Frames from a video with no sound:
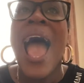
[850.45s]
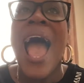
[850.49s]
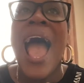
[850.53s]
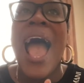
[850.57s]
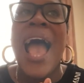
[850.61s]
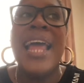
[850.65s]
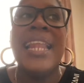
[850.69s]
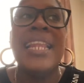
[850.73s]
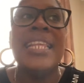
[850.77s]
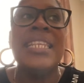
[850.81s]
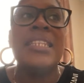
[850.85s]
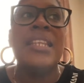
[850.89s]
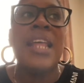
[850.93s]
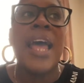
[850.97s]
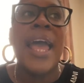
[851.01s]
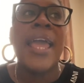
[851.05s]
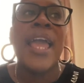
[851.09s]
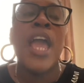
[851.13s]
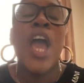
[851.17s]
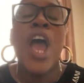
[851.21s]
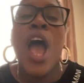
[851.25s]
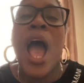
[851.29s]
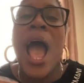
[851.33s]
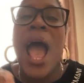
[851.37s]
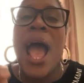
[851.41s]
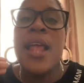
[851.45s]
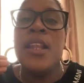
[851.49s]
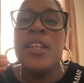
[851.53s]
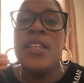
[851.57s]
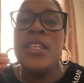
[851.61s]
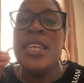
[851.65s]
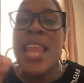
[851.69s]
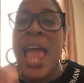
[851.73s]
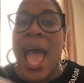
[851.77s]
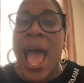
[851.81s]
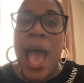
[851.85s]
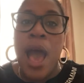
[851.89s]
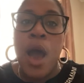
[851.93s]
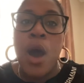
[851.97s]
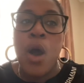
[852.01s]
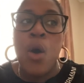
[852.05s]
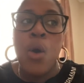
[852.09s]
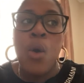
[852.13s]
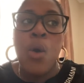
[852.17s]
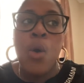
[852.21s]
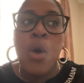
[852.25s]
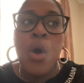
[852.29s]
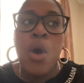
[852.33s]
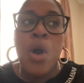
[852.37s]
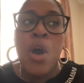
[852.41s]
And it's like, and
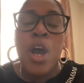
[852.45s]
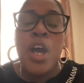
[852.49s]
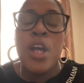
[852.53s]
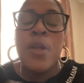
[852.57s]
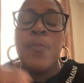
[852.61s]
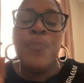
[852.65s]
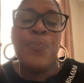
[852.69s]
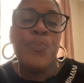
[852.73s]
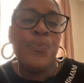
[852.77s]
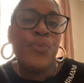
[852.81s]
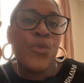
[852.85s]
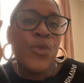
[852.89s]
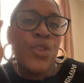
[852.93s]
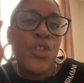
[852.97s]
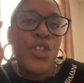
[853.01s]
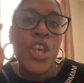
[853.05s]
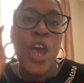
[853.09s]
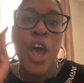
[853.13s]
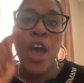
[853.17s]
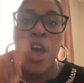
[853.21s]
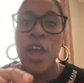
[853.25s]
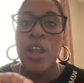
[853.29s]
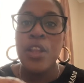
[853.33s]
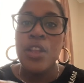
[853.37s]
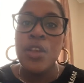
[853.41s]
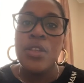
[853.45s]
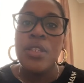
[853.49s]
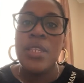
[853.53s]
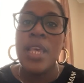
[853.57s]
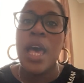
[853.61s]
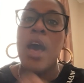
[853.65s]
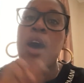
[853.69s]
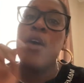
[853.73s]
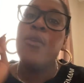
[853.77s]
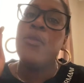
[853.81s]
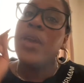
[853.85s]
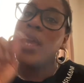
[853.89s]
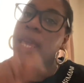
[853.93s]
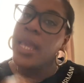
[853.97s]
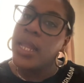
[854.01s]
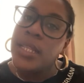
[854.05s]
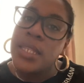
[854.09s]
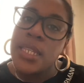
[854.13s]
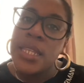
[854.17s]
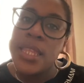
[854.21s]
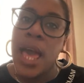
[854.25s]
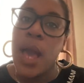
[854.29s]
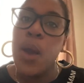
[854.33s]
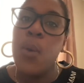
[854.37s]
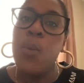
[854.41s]
now turn yourself
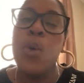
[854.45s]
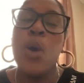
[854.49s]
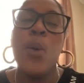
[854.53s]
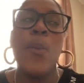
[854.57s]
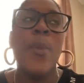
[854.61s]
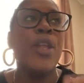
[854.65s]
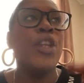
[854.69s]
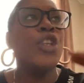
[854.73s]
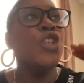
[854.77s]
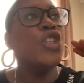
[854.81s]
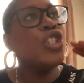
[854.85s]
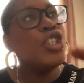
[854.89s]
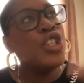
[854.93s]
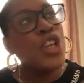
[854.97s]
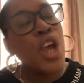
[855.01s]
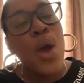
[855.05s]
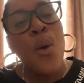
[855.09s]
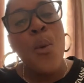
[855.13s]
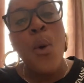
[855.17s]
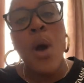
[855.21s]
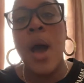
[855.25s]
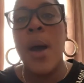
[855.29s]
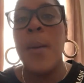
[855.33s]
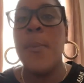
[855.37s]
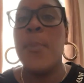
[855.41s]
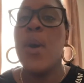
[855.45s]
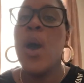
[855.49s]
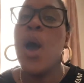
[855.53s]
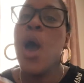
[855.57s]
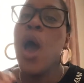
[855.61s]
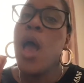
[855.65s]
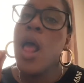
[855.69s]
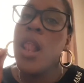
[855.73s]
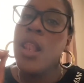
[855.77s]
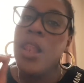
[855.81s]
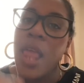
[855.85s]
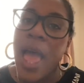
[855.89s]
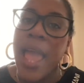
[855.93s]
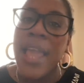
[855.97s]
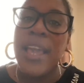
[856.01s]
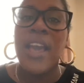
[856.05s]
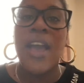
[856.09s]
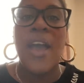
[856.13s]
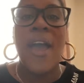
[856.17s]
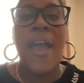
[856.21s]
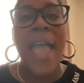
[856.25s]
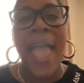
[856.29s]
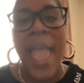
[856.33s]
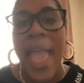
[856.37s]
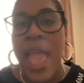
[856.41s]
into that woman, show up like
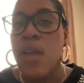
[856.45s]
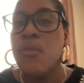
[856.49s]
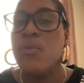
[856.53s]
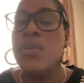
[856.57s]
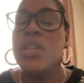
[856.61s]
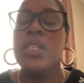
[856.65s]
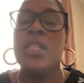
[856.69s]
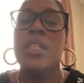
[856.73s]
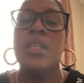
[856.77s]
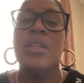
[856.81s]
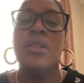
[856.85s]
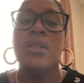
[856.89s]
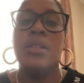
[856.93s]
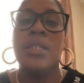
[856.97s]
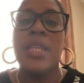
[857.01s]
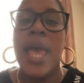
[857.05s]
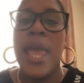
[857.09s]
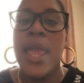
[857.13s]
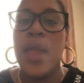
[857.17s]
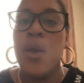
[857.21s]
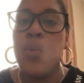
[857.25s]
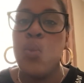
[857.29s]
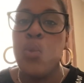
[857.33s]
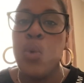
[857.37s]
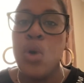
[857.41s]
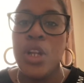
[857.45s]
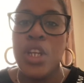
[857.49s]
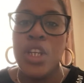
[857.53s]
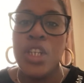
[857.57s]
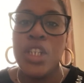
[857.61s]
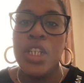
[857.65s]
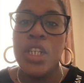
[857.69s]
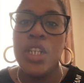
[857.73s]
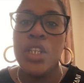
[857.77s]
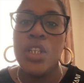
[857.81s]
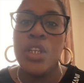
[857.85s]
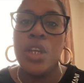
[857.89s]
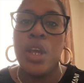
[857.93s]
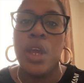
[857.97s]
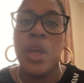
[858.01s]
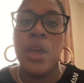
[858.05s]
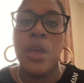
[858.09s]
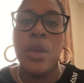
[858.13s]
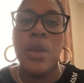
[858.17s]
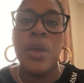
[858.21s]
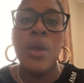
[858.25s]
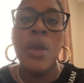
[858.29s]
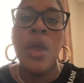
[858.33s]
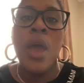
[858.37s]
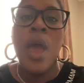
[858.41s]
her every single day. What does she
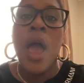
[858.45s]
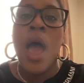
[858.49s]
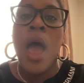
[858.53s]
do?